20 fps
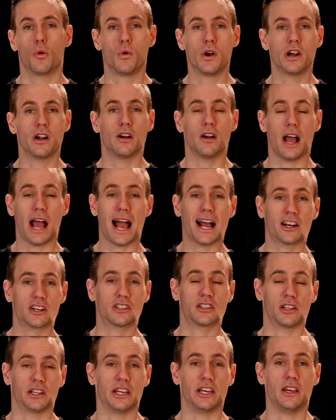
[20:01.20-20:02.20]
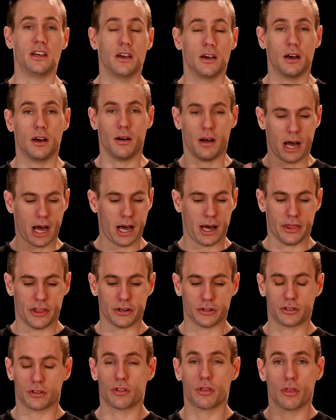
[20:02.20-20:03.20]
We're actually,
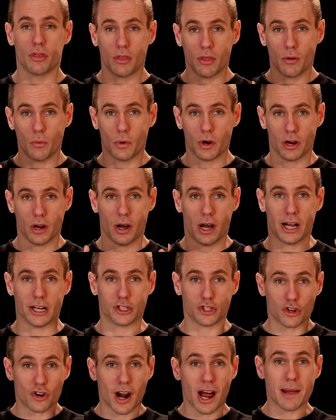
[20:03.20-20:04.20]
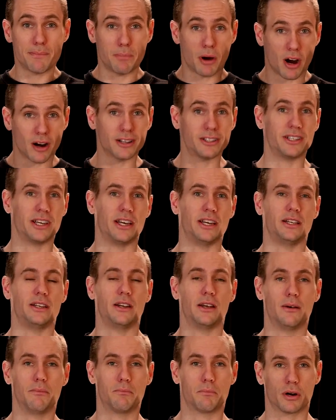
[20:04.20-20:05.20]
we're a tripartite
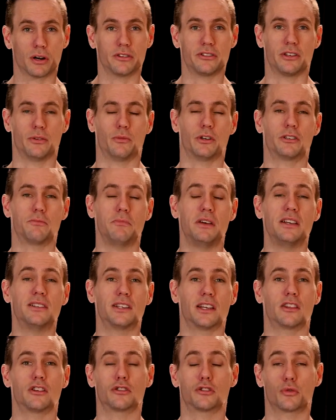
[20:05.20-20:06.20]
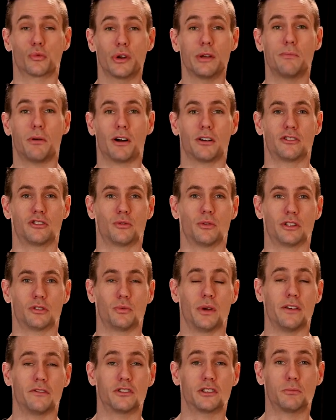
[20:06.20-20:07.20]
person, which means that there's three parts to
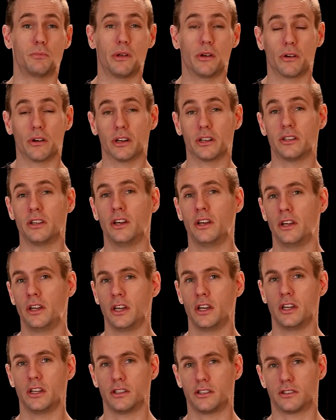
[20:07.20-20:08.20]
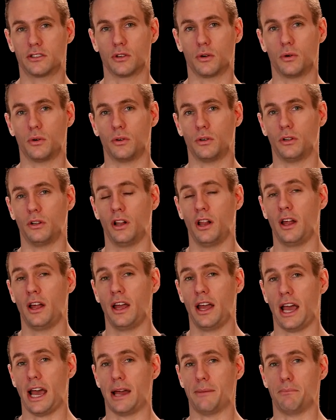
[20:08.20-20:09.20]
us. We have spirit, soul,
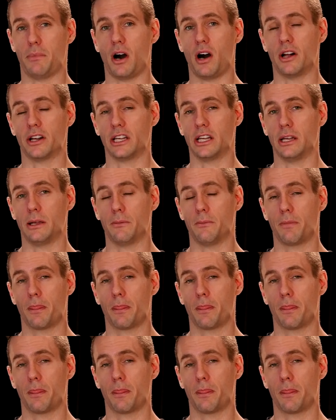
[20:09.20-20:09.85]
and body.